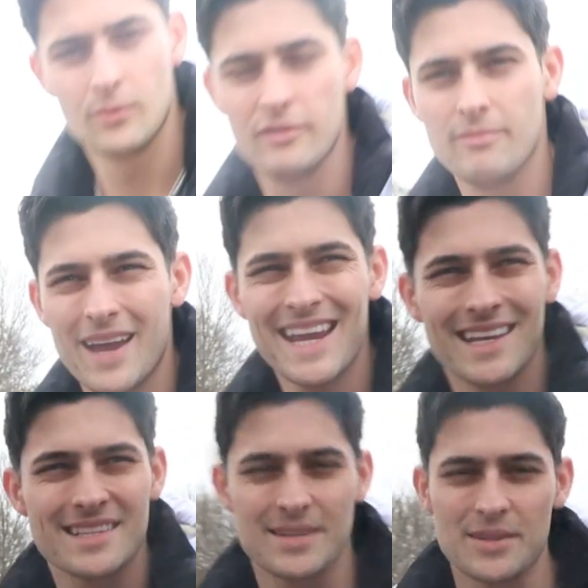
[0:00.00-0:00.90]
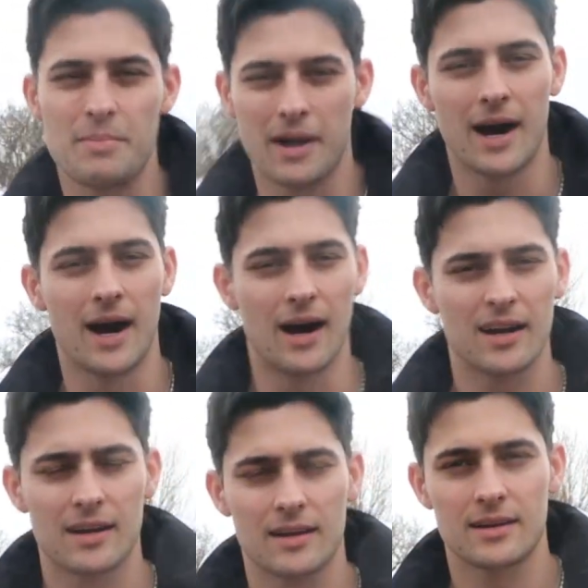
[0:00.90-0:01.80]
We've made it to the park.
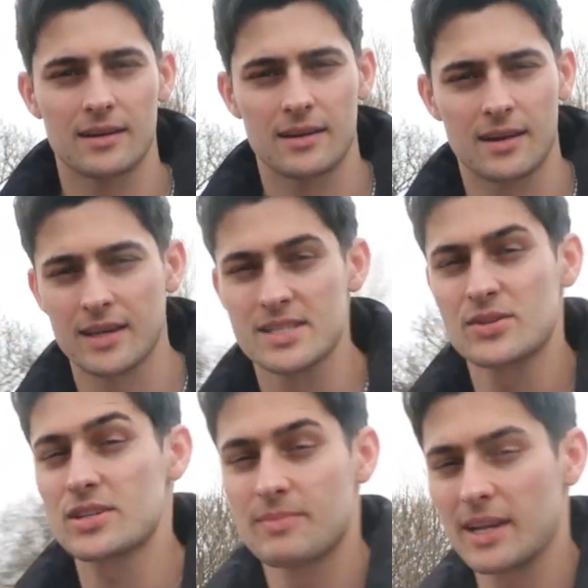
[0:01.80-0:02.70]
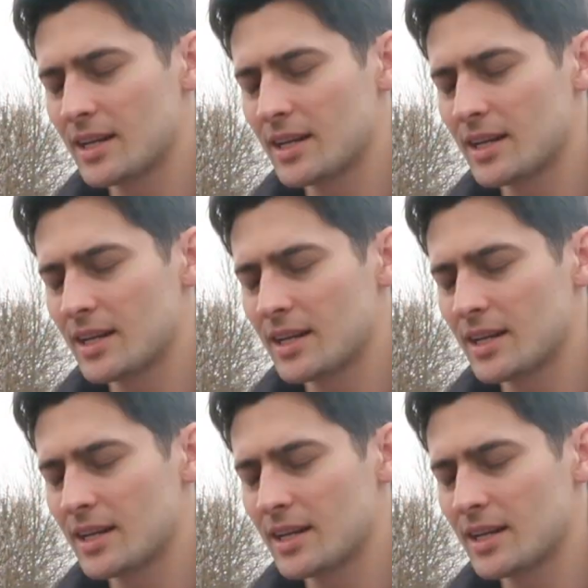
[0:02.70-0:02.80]
And it's not just me